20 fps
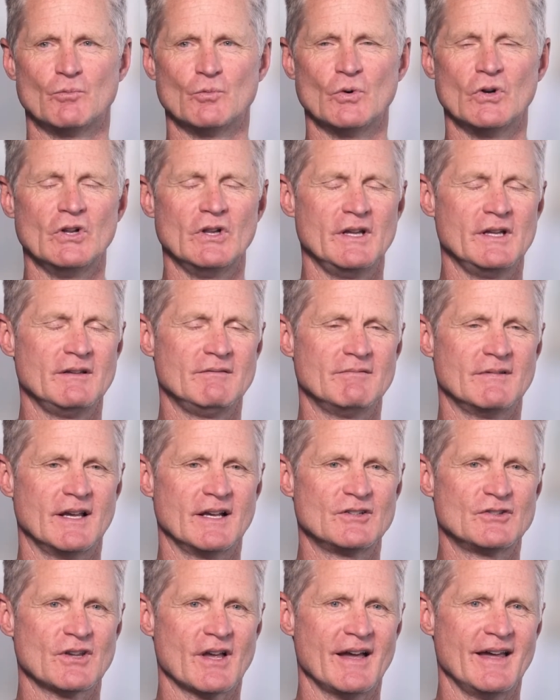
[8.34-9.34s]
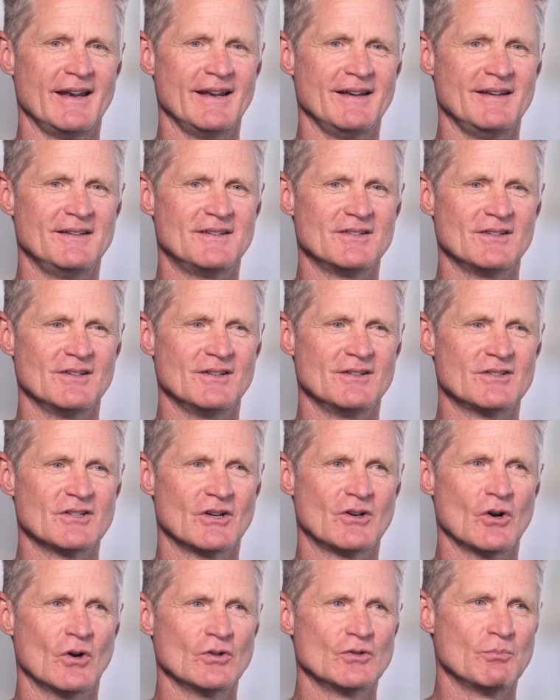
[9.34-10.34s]
really excited to, to
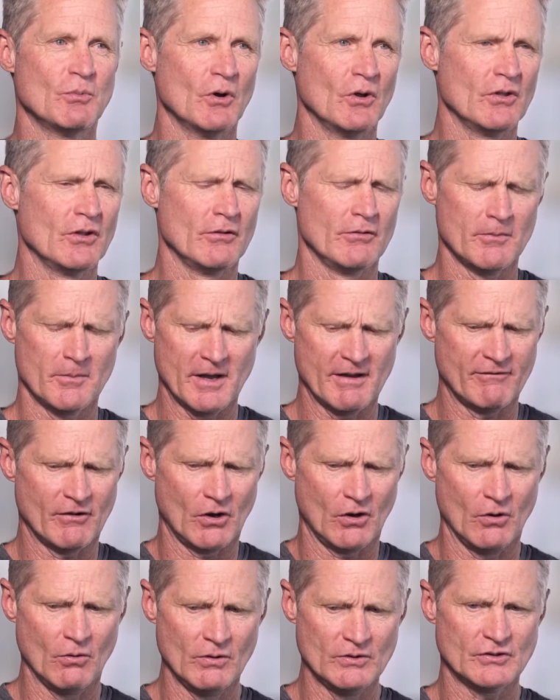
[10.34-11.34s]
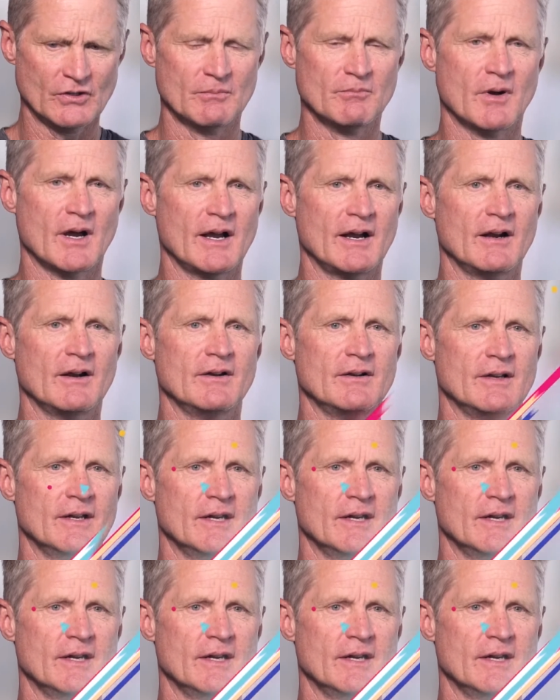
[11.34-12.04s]
coach both of them. I've always admired